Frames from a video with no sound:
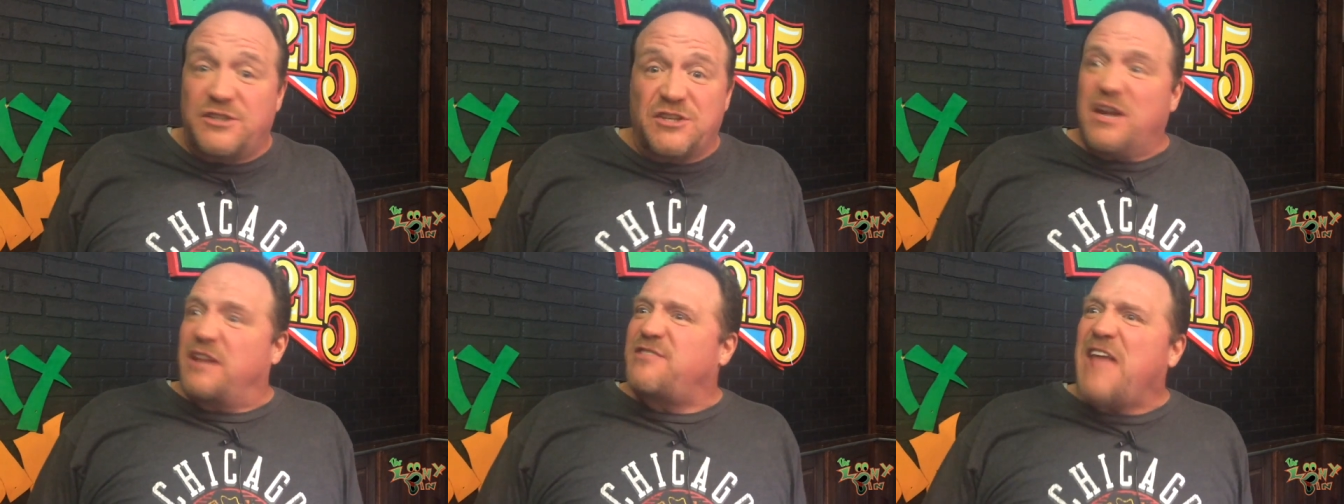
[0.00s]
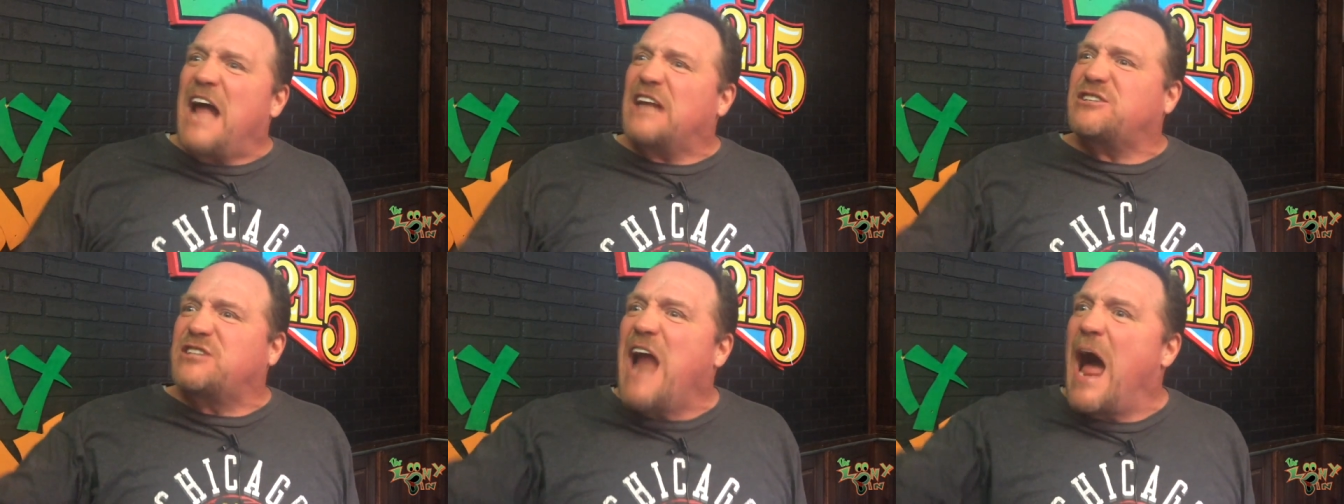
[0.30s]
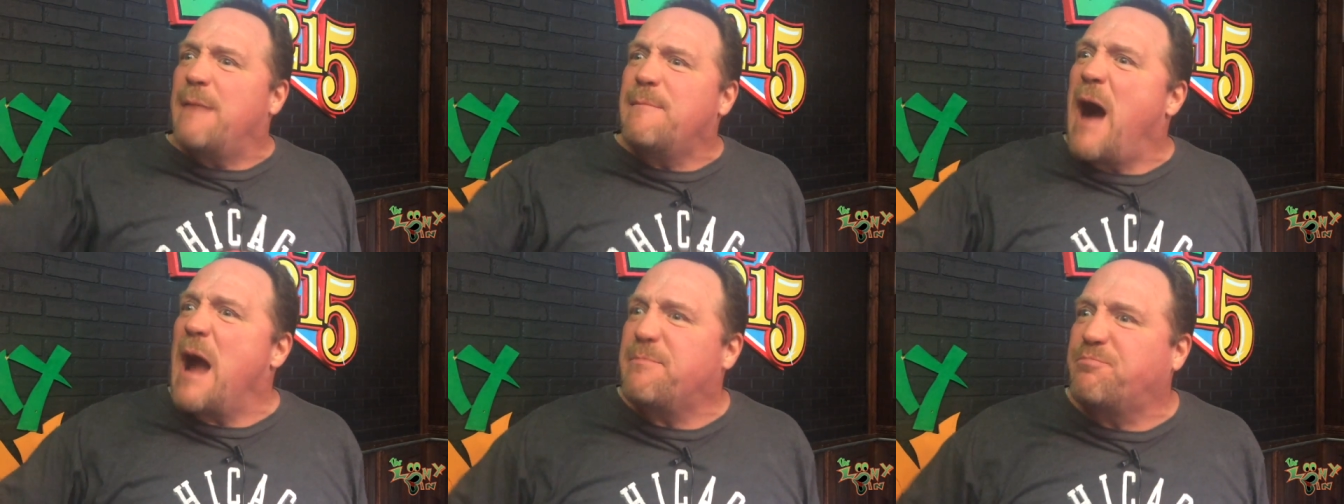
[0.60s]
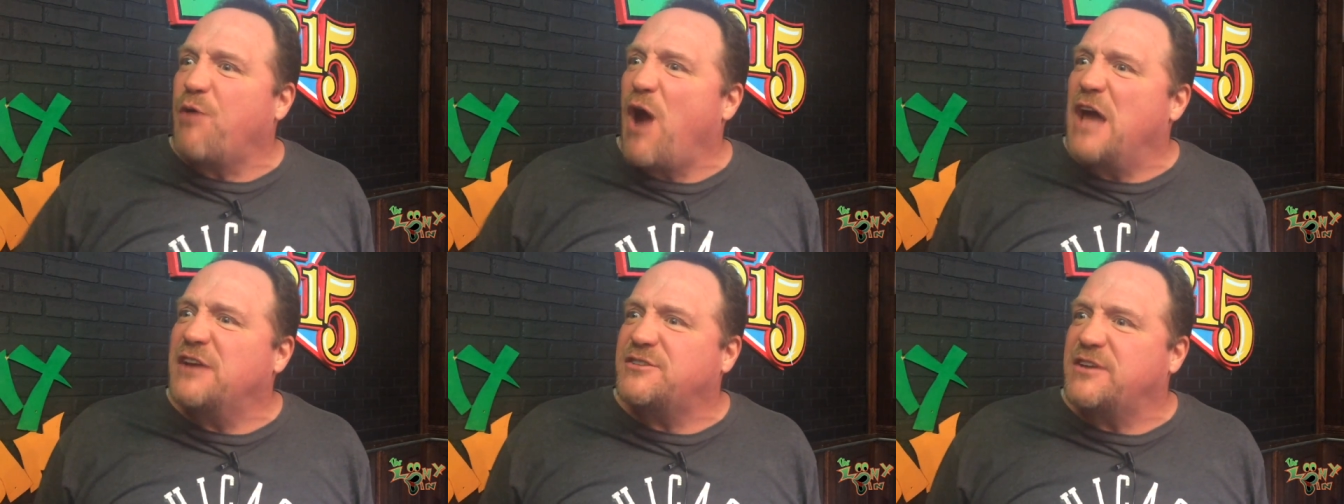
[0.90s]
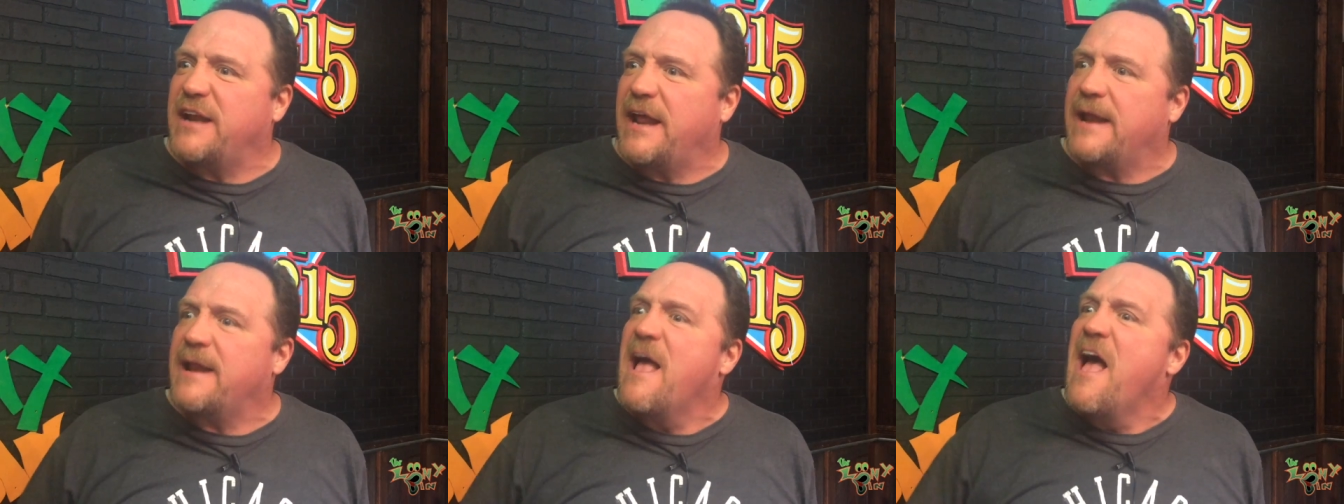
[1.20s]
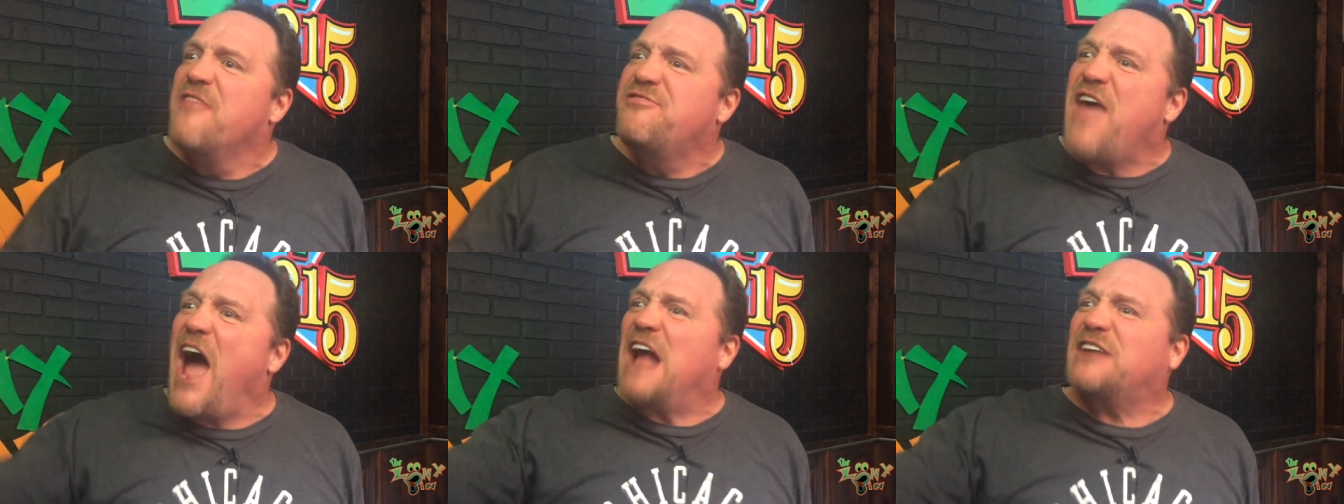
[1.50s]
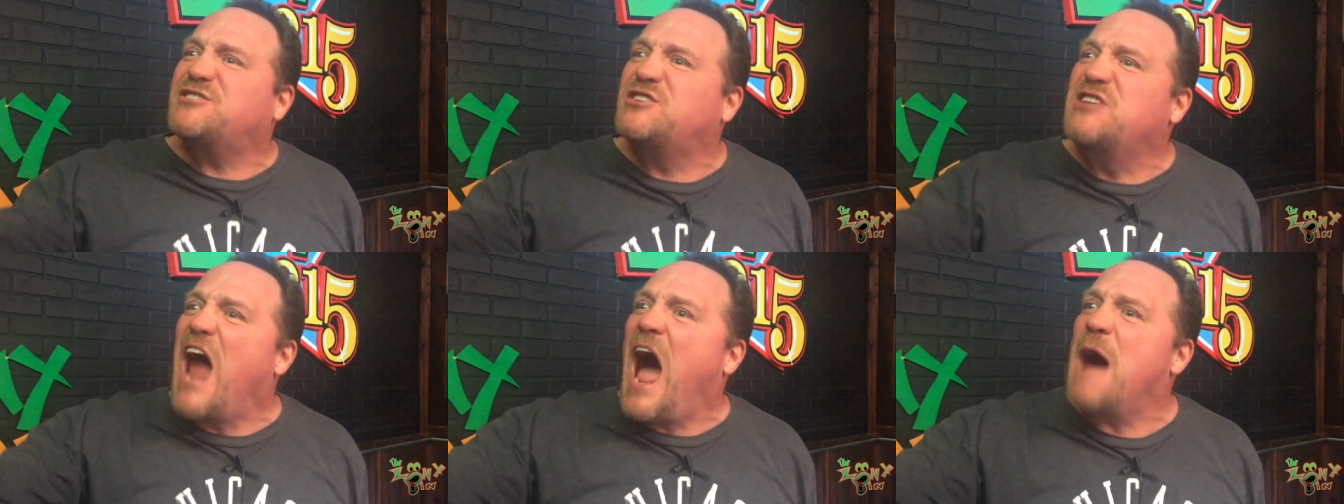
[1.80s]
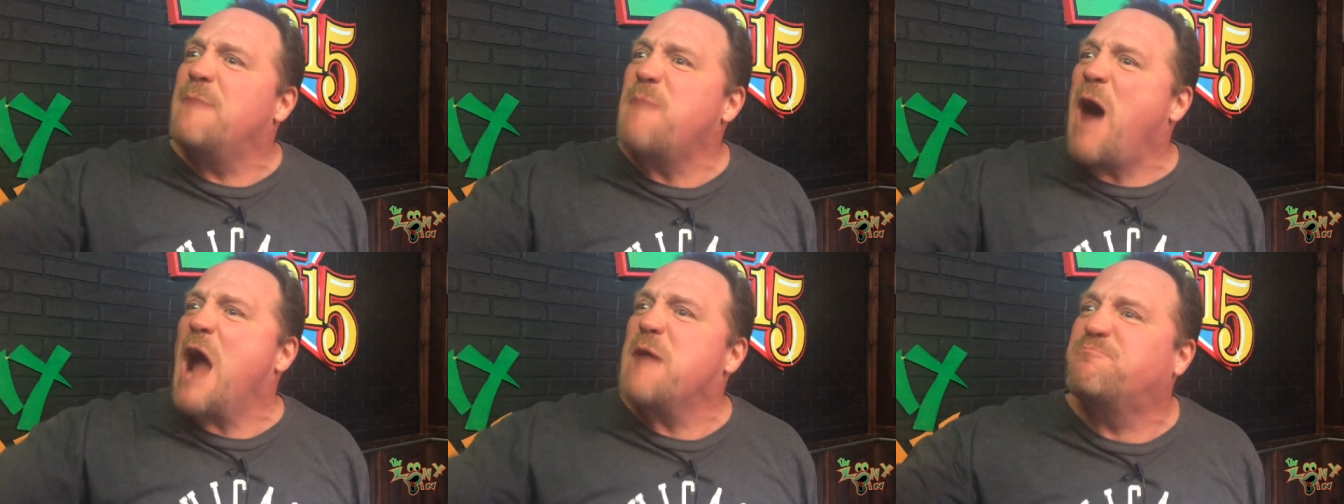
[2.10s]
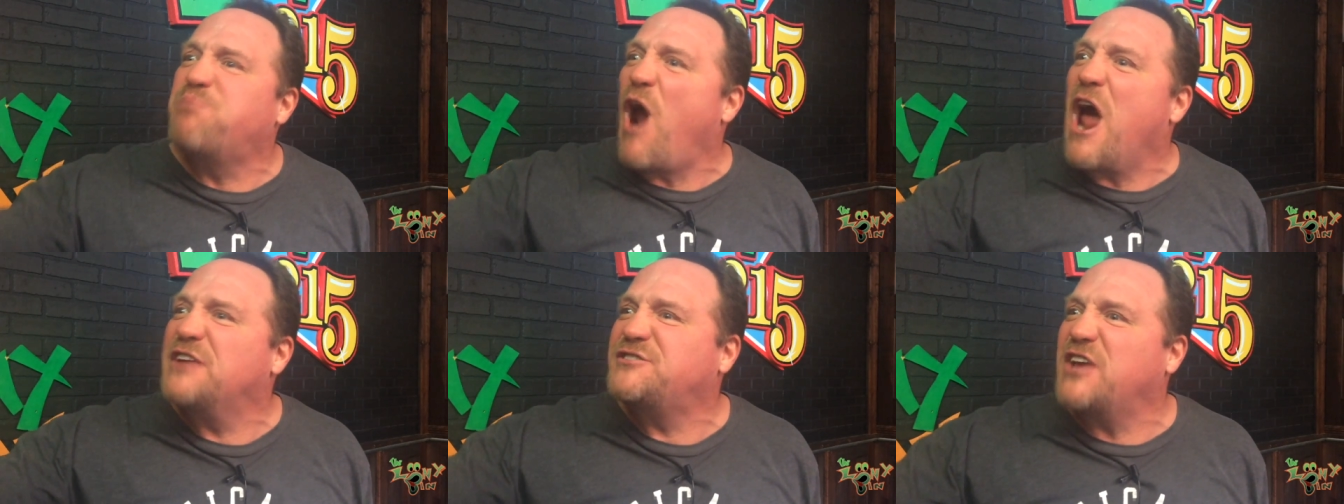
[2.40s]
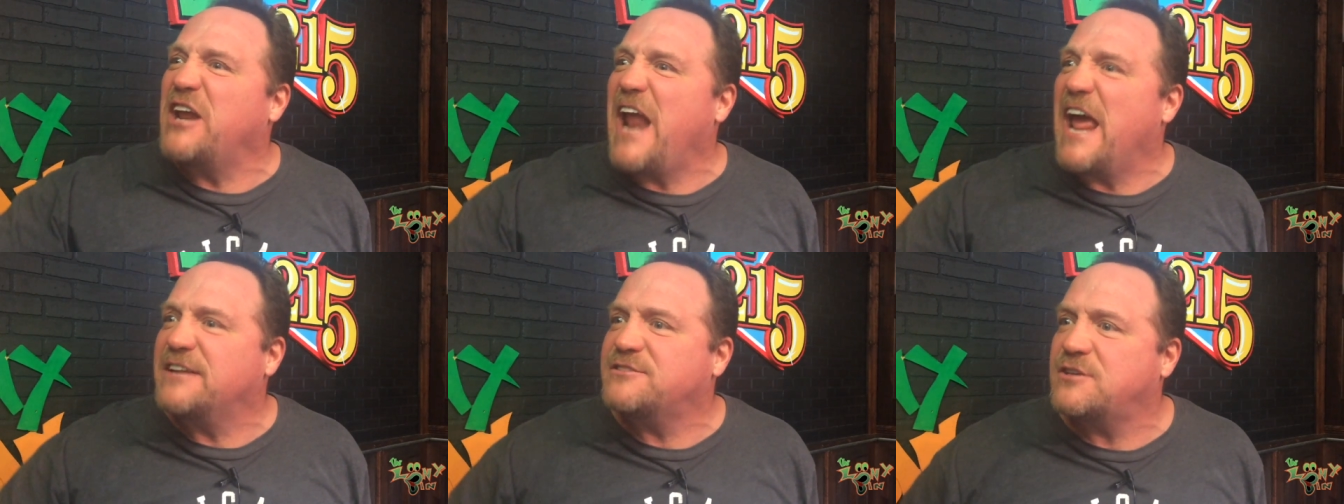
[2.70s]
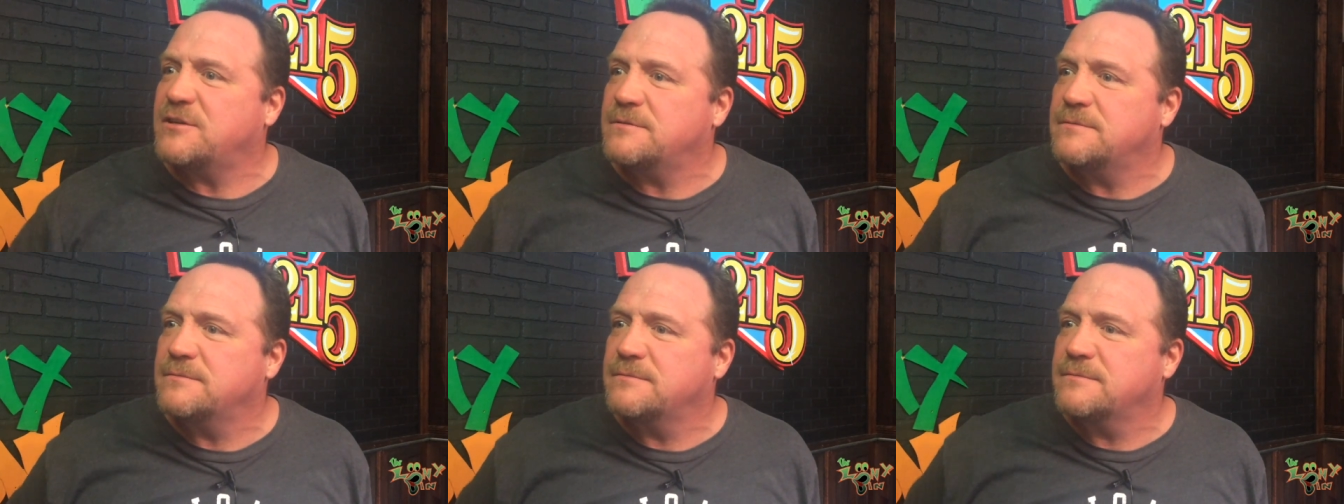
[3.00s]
She's like, that's not my president. That's not my president